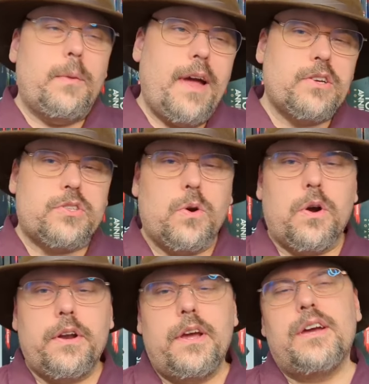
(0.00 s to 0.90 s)
You want a magic
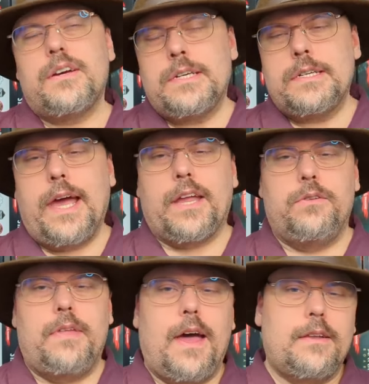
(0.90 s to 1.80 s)
sword?
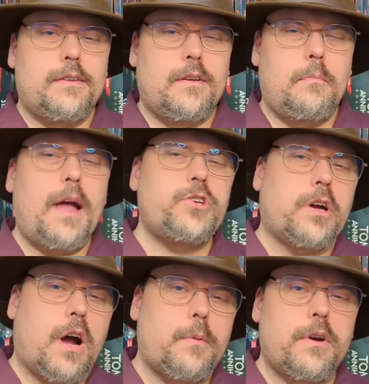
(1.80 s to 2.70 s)
I can do that.
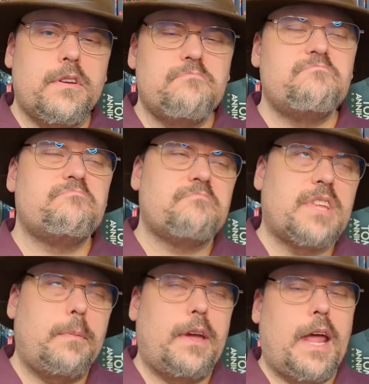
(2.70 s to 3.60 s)
Magic armor?
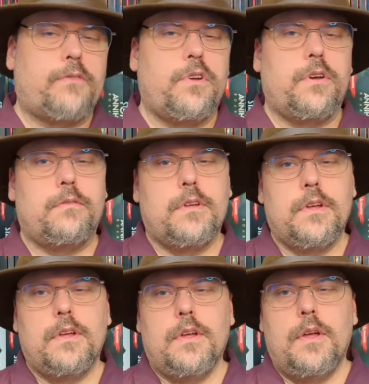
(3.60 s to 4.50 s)
Give me an afternoon.
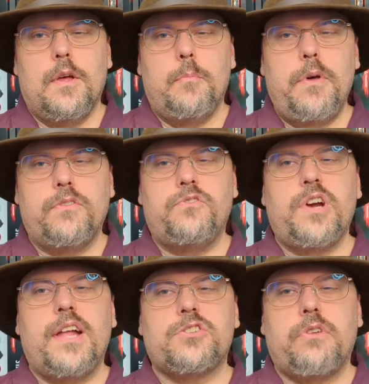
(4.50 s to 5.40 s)

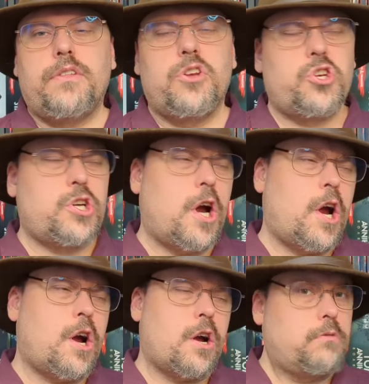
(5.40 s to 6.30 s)
Belt of Giant Strength?
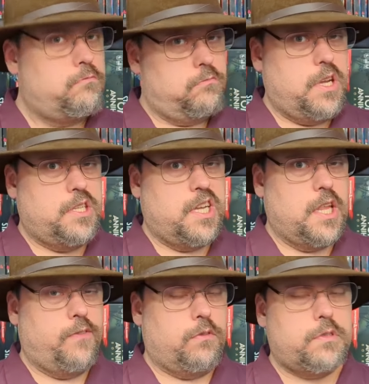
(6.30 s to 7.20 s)
Sure! In
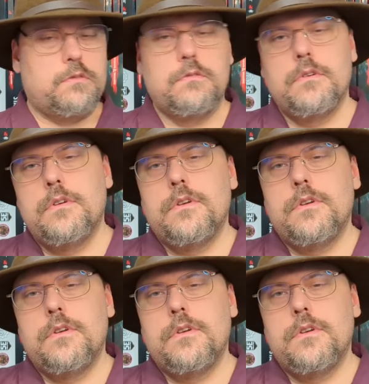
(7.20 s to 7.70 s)
10 levels.